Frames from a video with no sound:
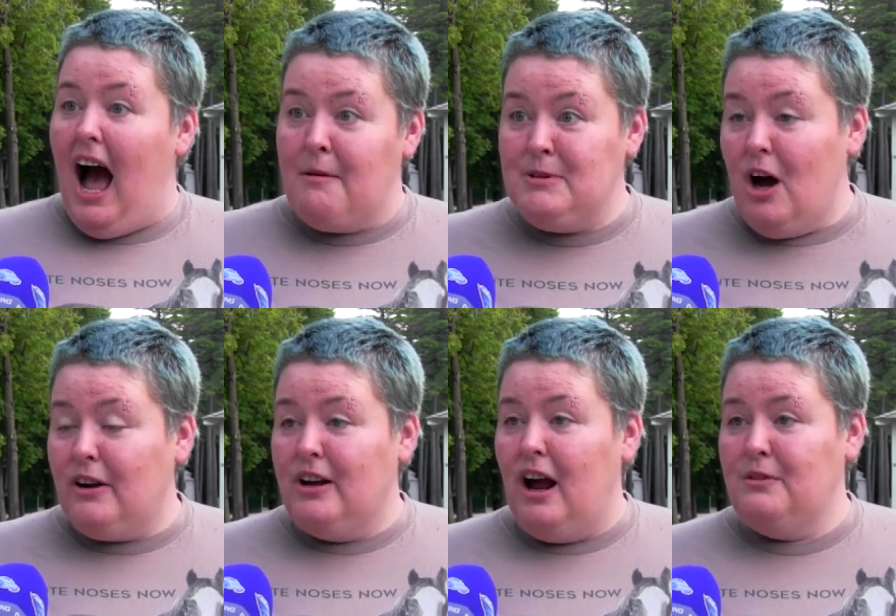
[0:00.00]
I've been
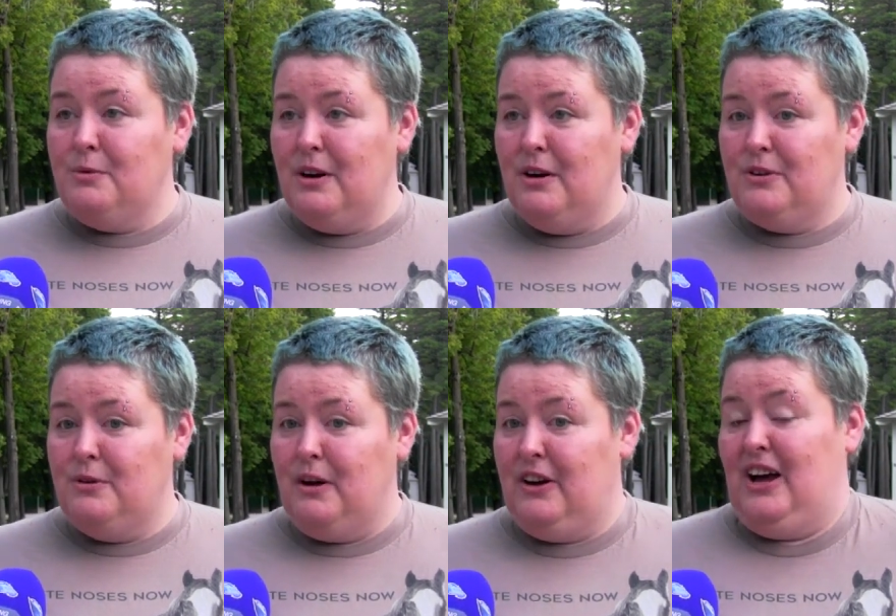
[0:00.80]
talking on Twitter
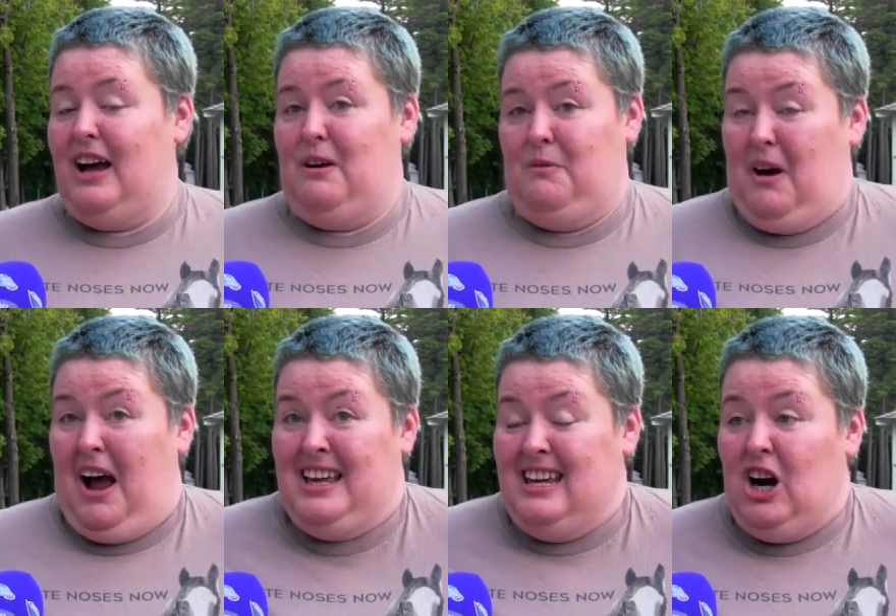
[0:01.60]
to
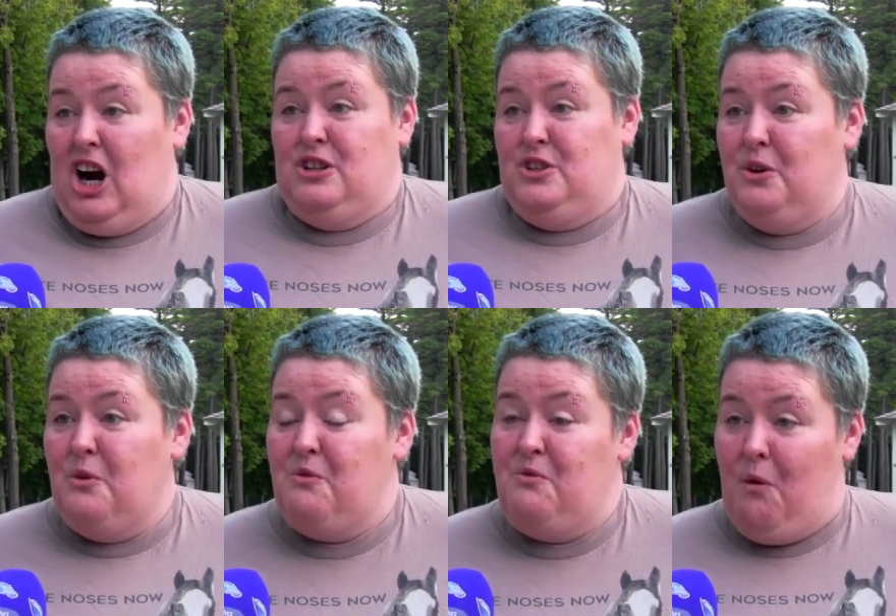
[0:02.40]
a year,
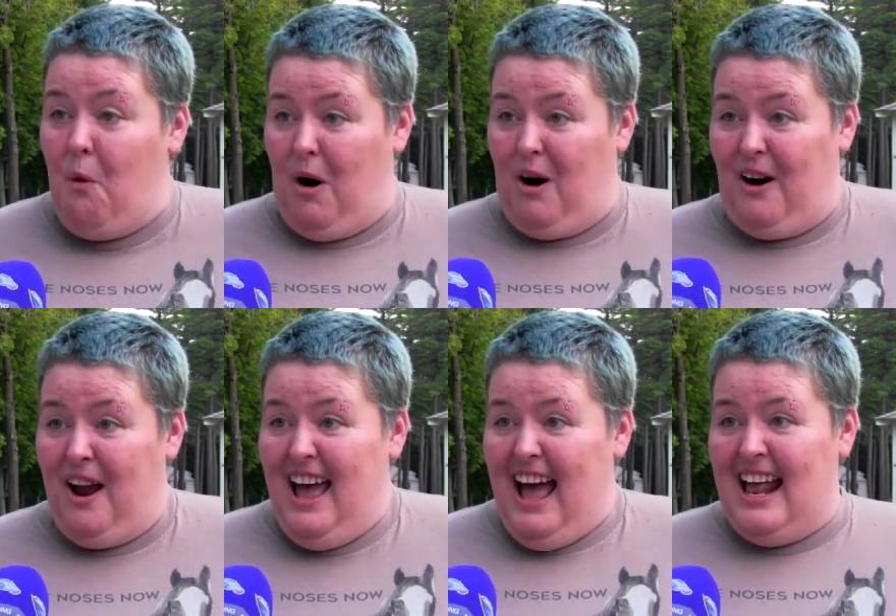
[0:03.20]
two, four,
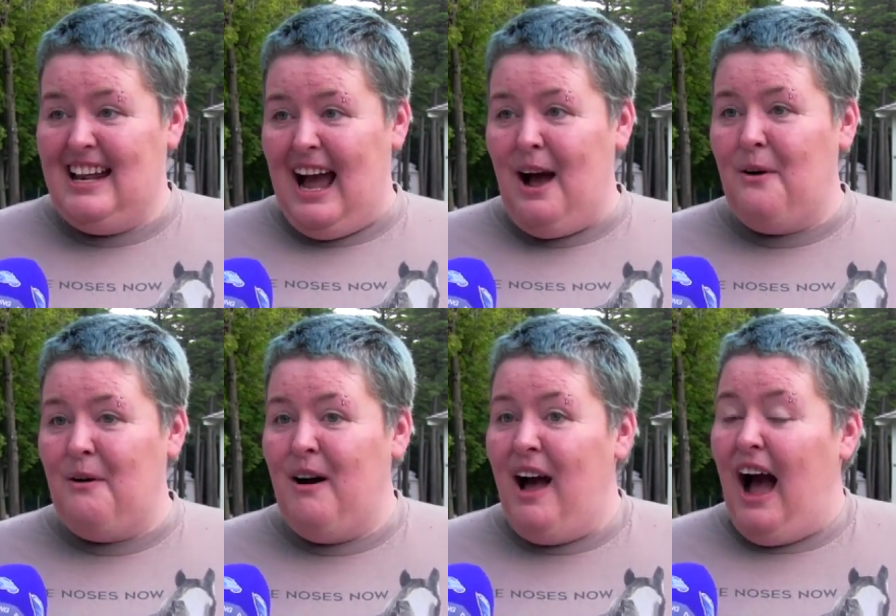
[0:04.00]
and
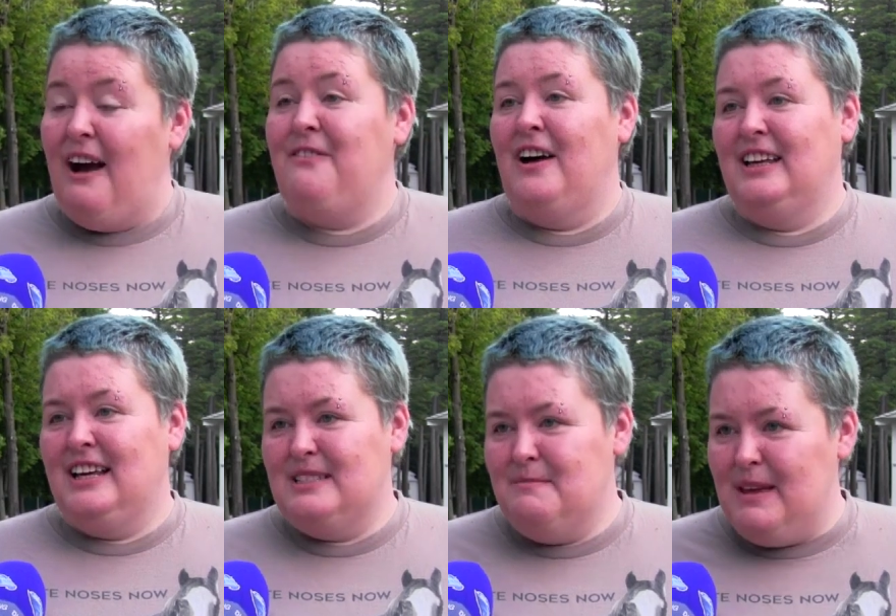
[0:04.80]
now I finally
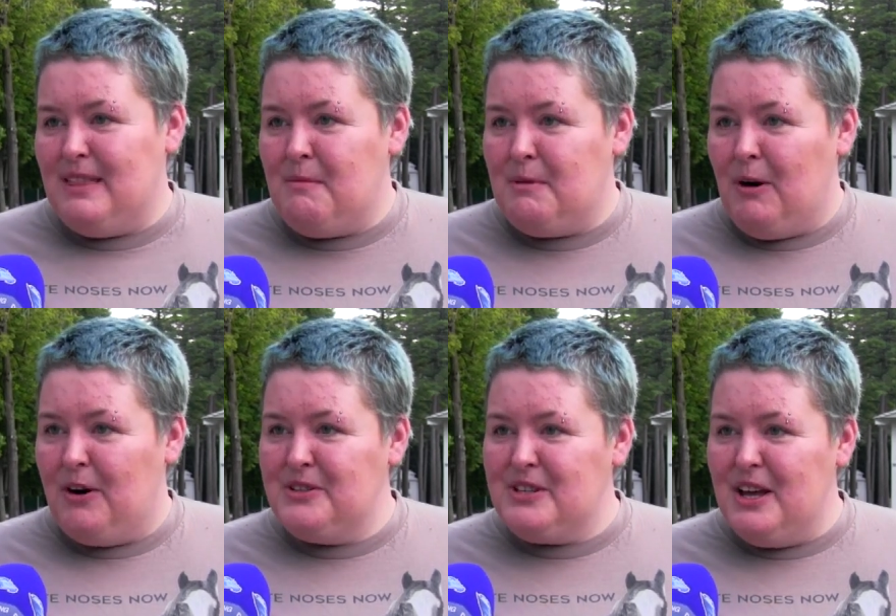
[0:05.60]
get to meet them in
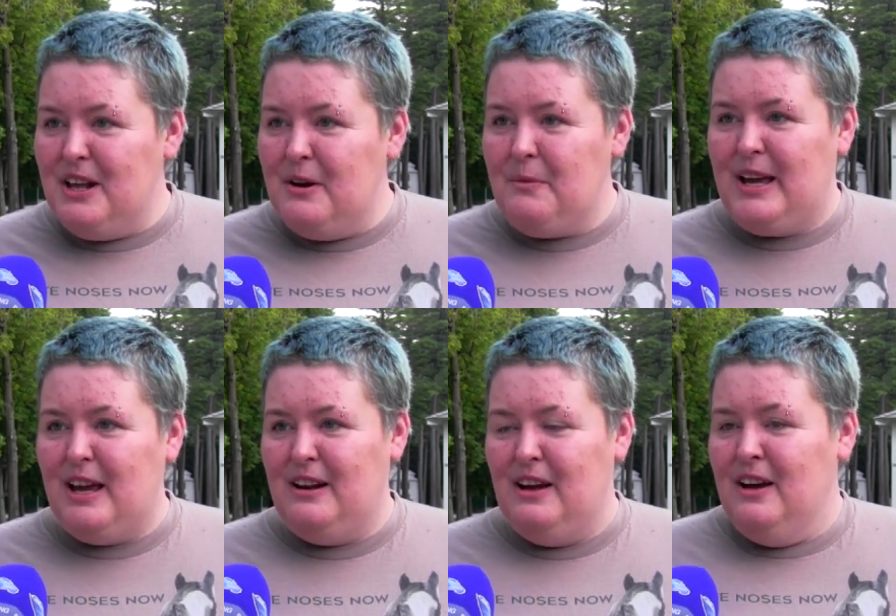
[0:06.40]
person, and we
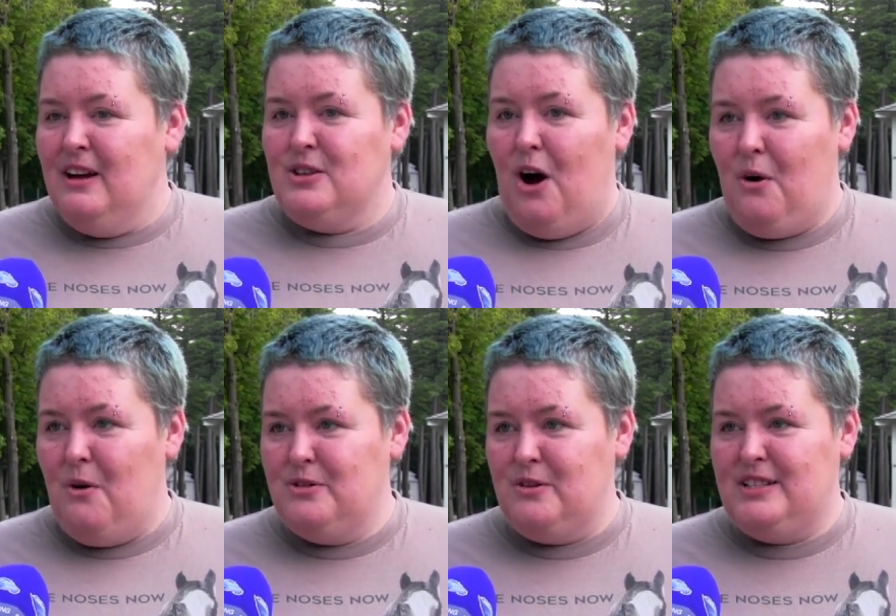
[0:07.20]
can talk
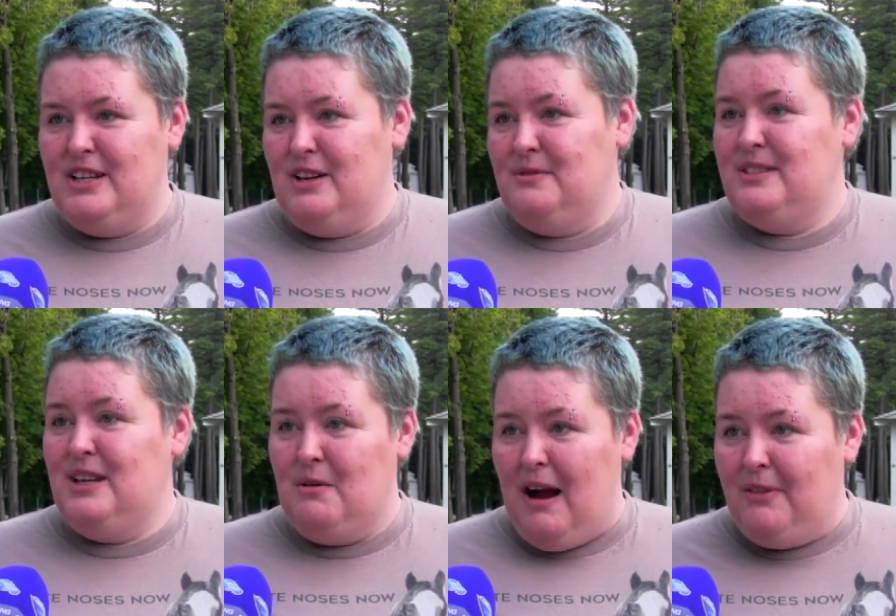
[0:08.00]
horse racing, you know,
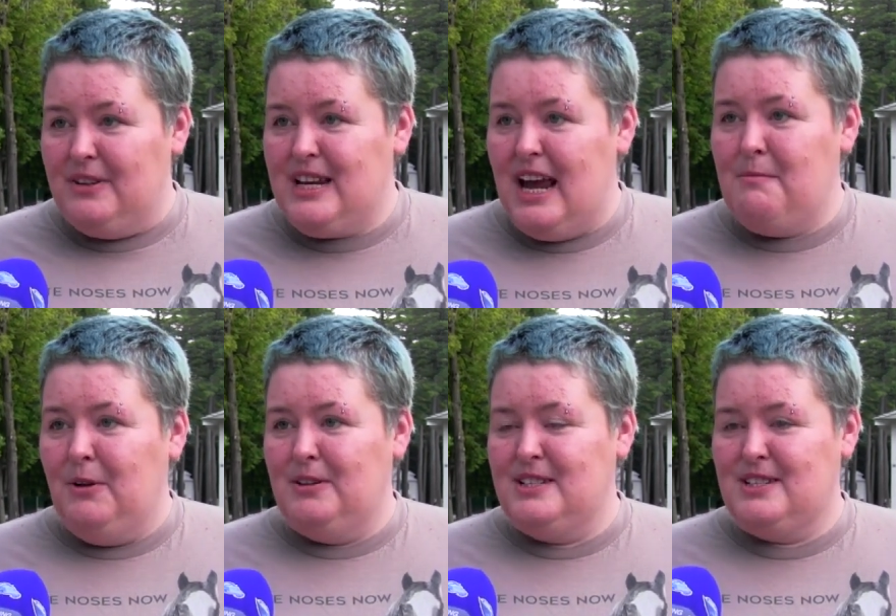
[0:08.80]
sit around the
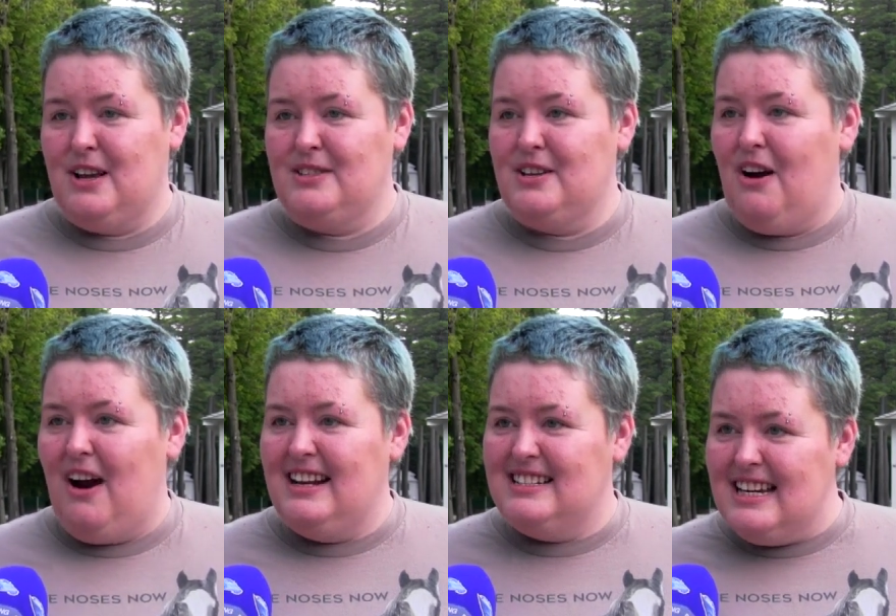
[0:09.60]
table, discuss our
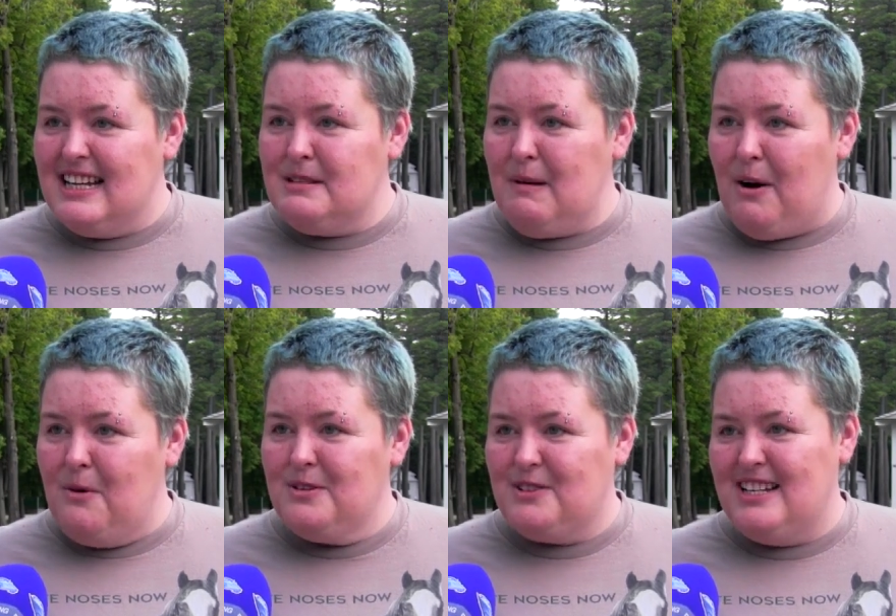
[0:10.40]
ideas about
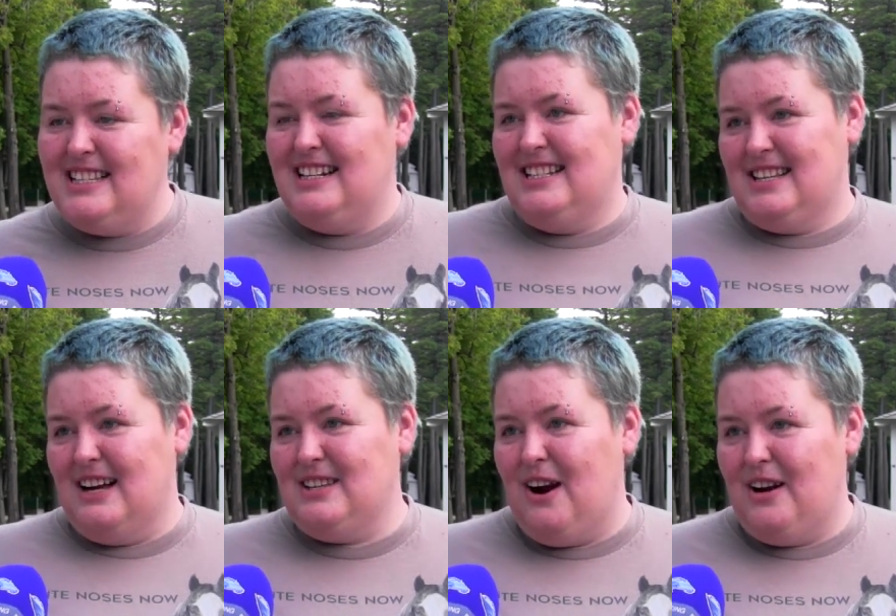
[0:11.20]
horse racing,
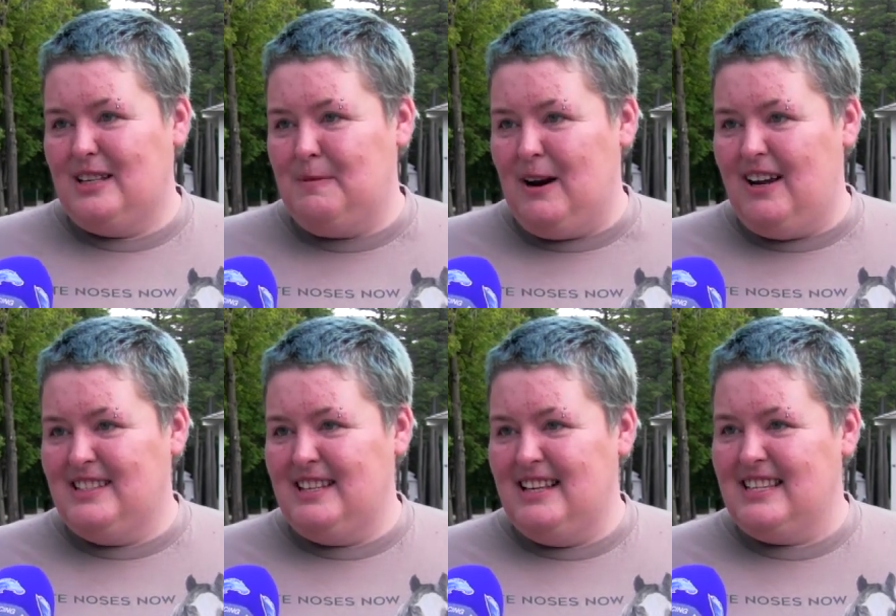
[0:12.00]
discuss our
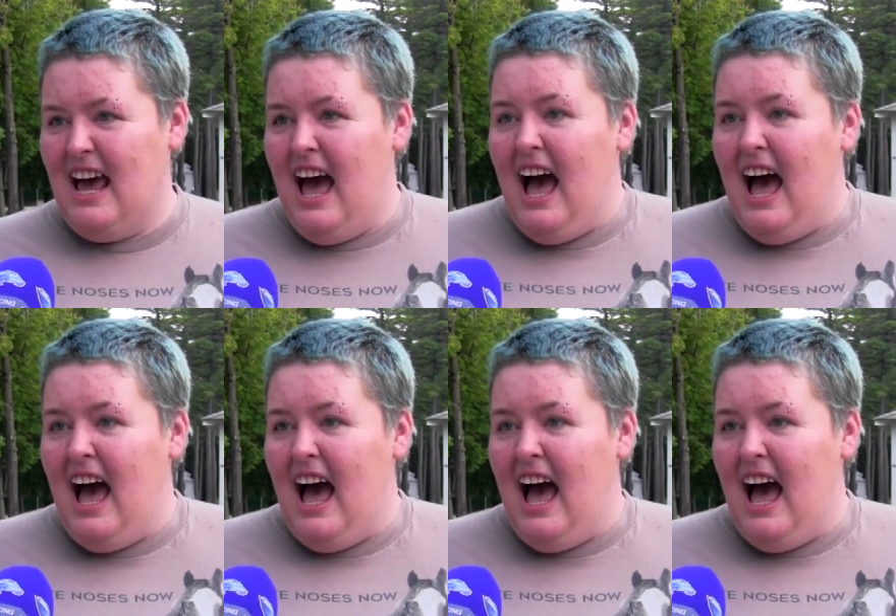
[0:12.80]
experiences.